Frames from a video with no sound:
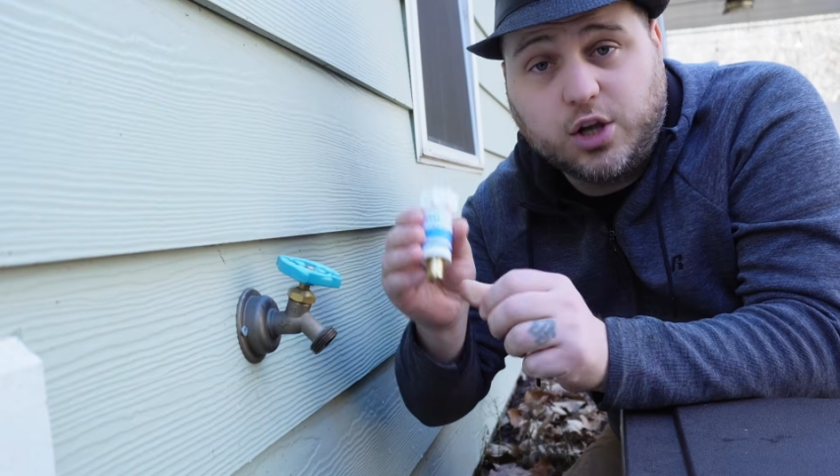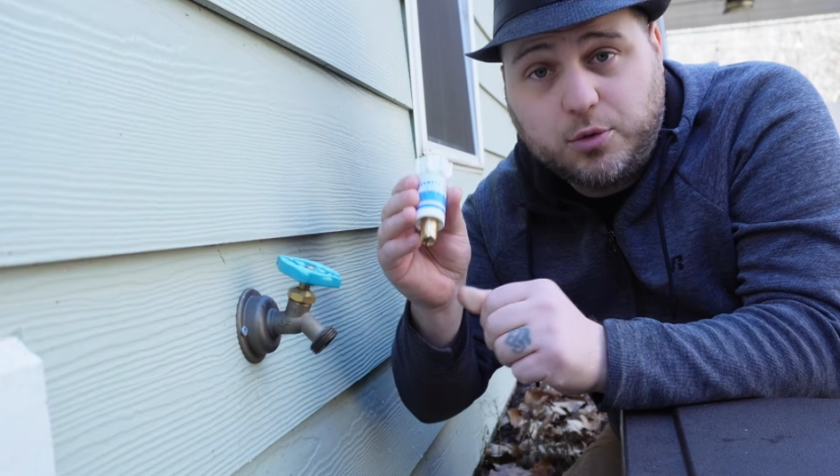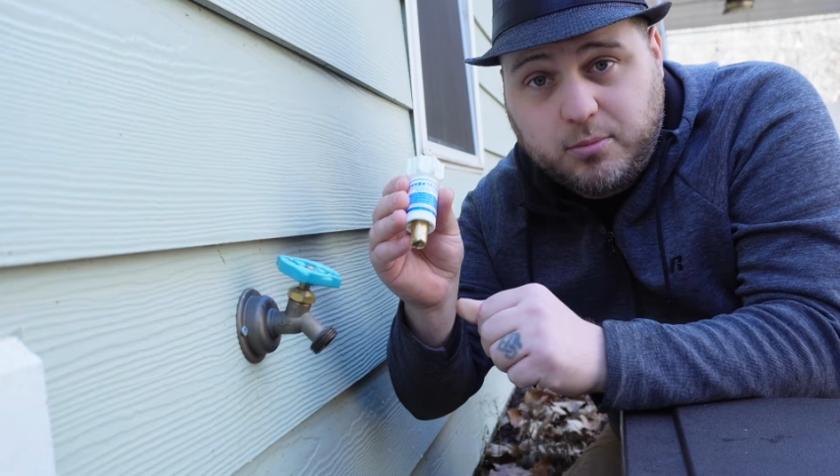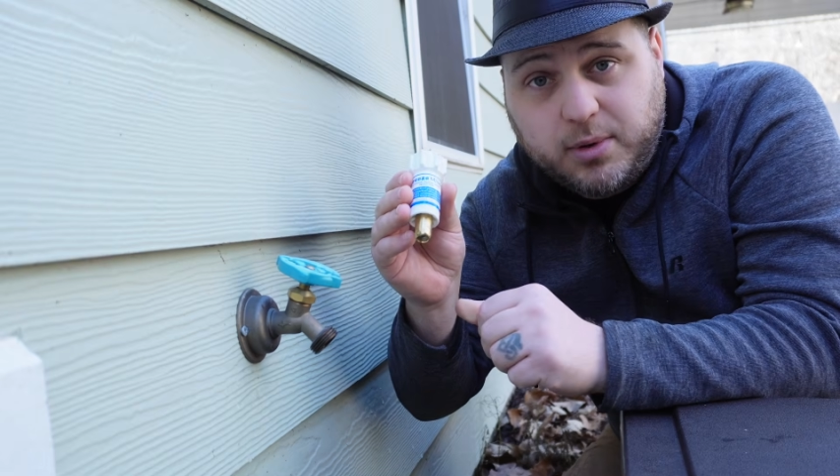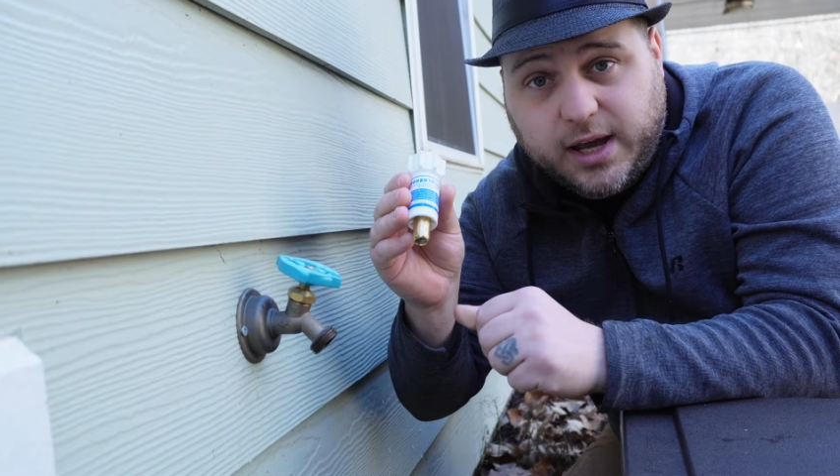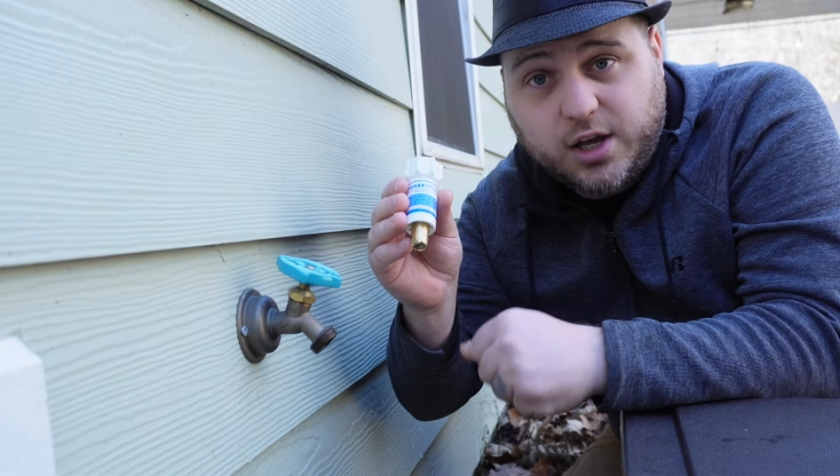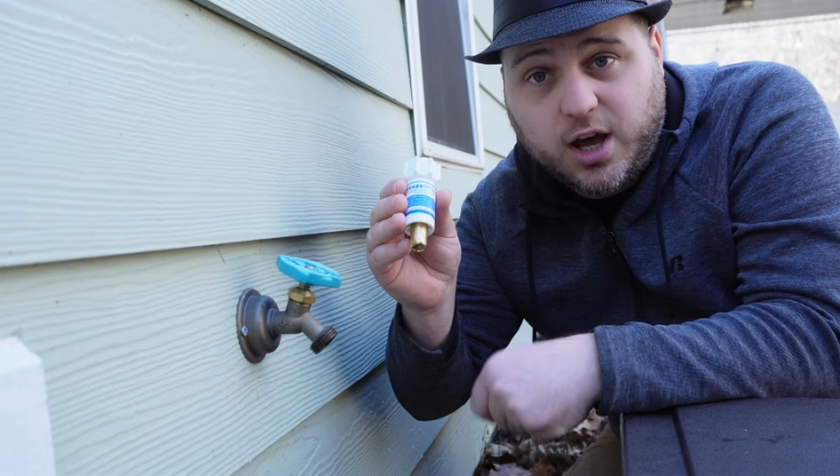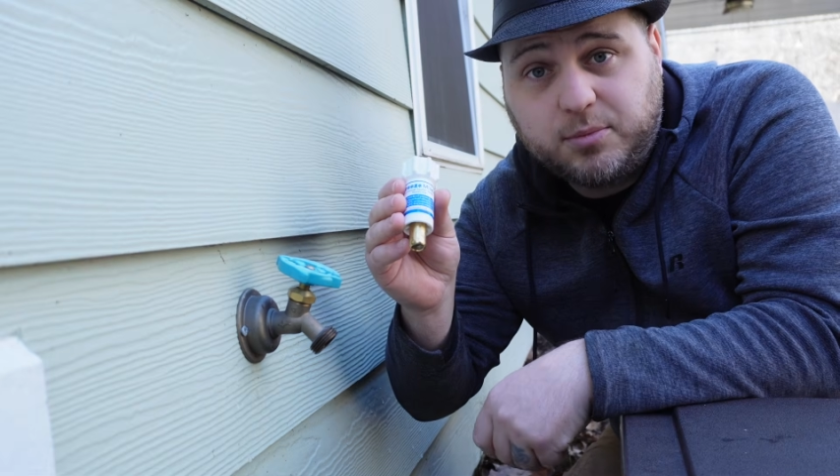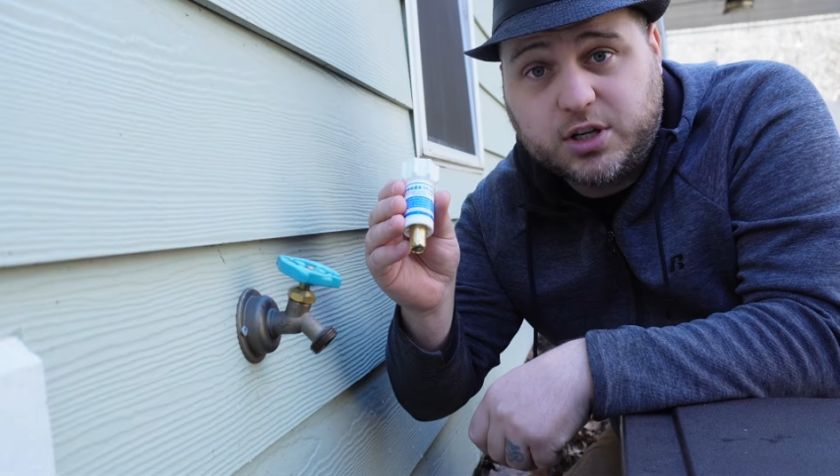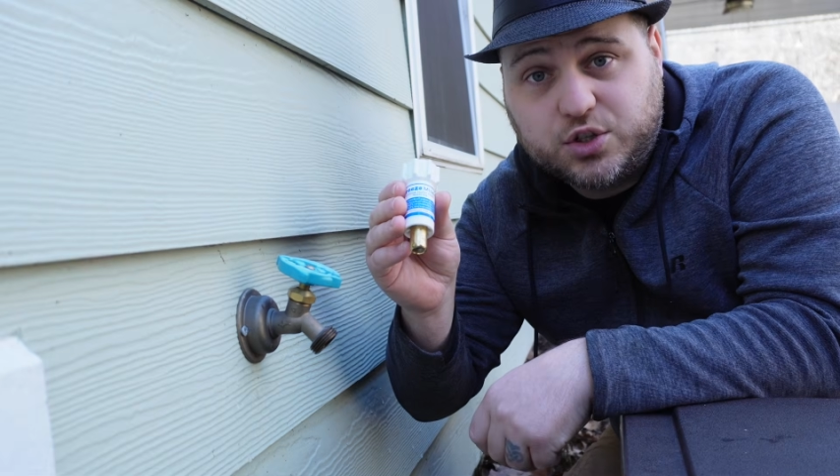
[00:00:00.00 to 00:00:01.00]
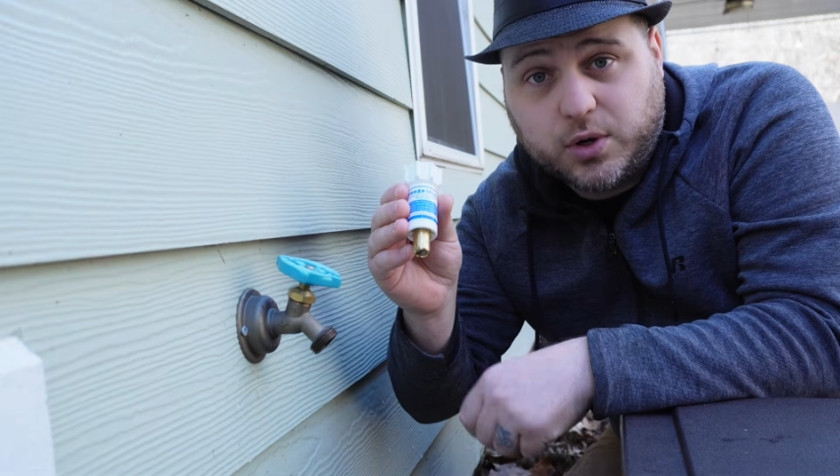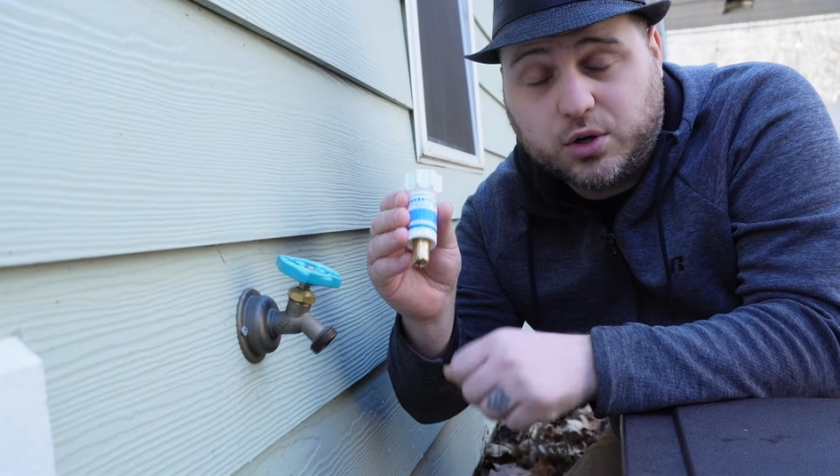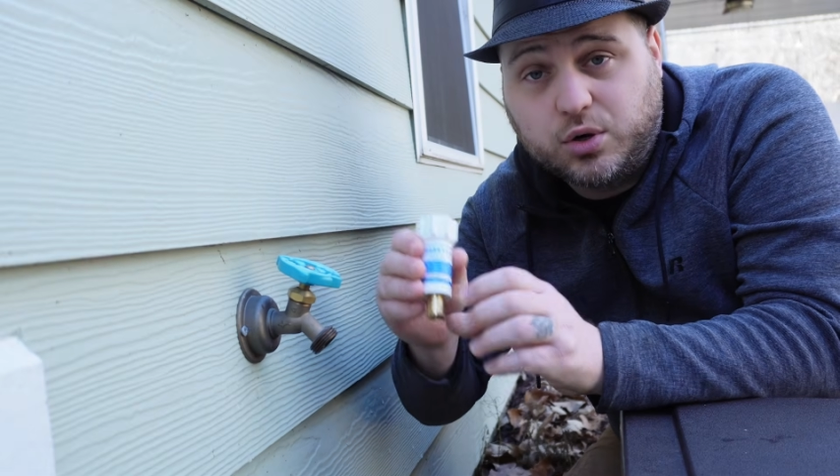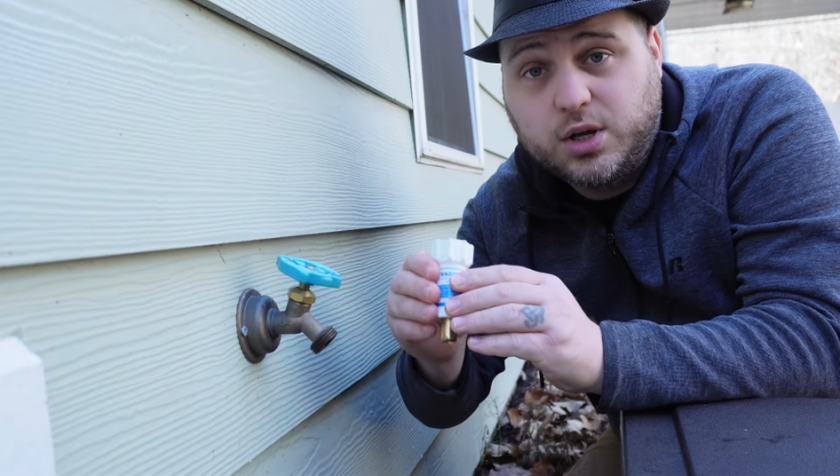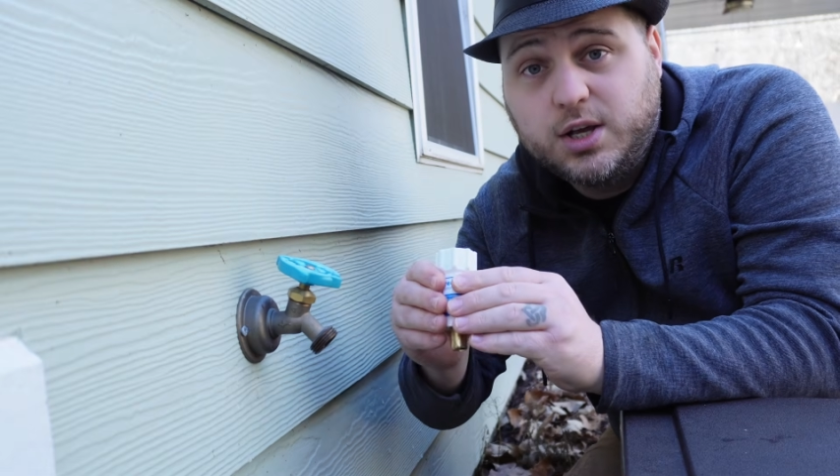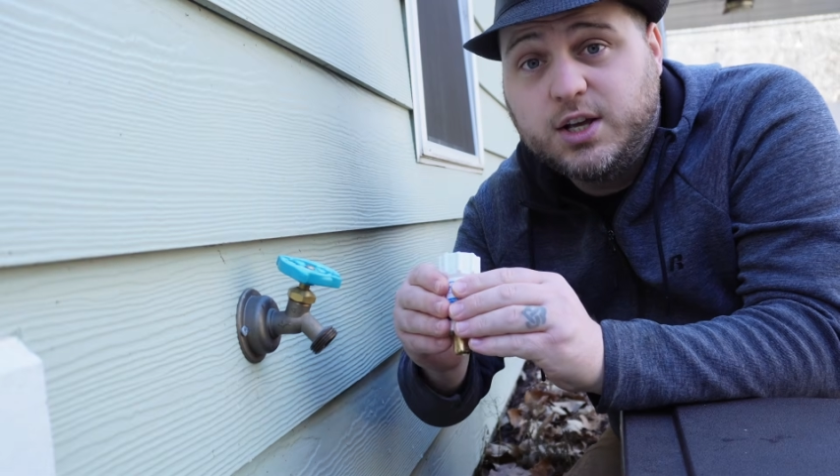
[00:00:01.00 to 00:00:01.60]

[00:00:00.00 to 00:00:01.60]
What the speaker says: open back up and trickle.